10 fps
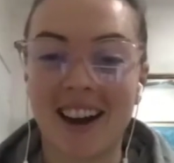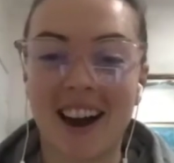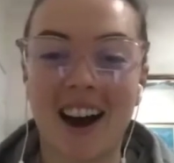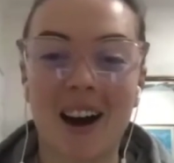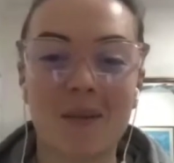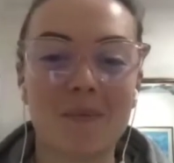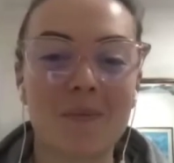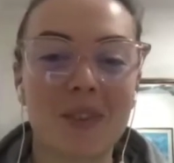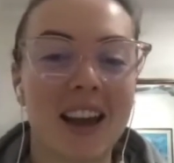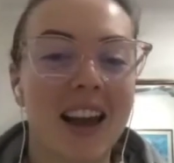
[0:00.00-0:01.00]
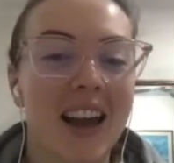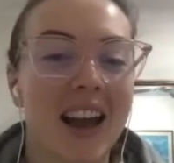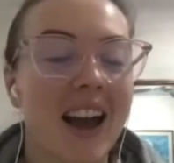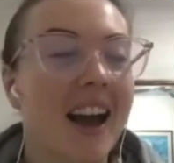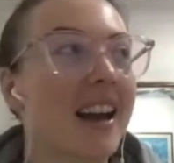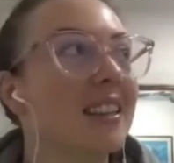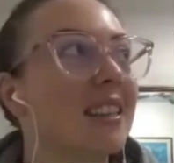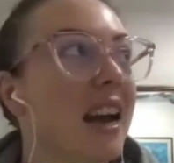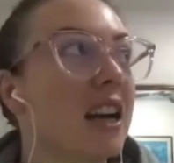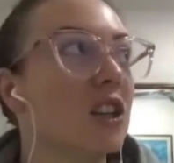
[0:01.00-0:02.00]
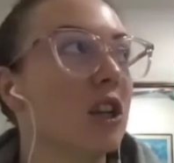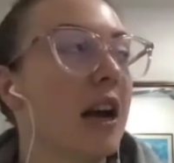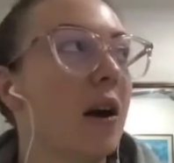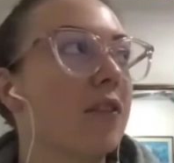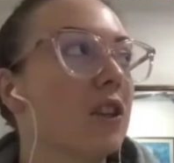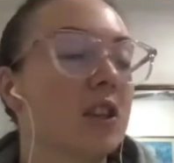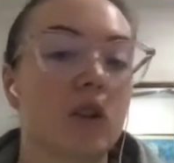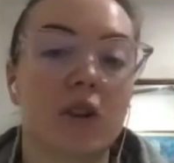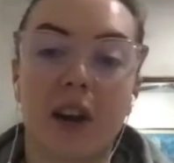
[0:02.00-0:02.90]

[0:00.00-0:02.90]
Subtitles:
So now I've just sort of